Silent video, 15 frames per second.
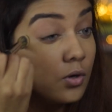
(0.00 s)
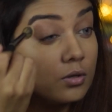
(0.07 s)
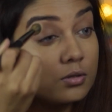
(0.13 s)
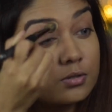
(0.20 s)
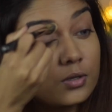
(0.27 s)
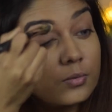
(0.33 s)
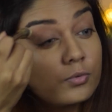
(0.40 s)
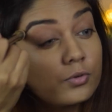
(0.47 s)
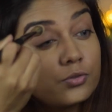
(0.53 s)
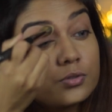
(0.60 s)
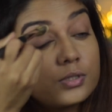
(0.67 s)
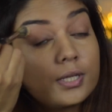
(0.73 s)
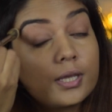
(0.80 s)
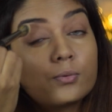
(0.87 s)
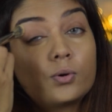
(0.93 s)
So I'm going
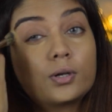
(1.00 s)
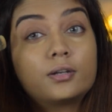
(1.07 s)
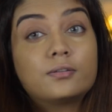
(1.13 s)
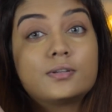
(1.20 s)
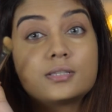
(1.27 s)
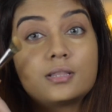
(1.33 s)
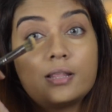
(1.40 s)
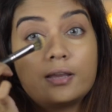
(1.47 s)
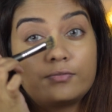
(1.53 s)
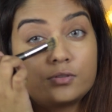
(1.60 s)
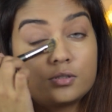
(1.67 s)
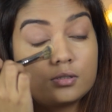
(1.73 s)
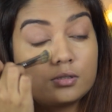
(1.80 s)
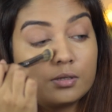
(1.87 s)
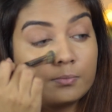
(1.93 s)
to take whatever is
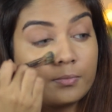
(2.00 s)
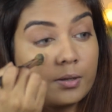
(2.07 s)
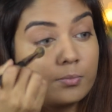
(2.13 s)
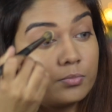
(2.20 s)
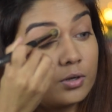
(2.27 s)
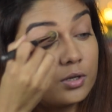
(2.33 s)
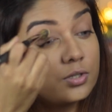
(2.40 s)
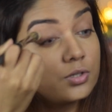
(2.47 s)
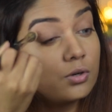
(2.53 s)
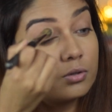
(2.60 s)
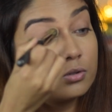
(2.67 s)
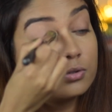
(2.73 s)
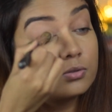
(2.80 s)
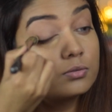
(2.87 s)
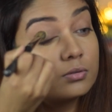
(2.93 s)
left in my brush
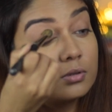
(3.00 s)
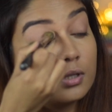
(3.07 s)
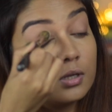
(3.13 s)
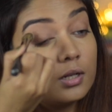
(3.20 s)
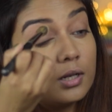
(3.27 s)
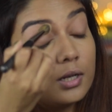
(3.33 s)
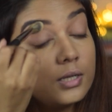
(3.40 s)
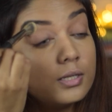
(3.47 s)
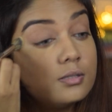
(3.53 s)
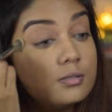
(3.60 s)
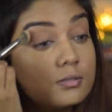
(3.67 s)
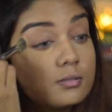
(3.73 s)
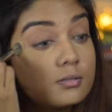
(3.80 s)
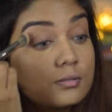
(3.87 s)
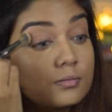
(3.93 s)
onto the
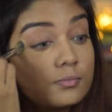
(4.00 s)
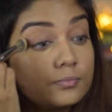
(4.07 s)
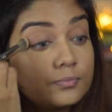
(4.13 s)
lids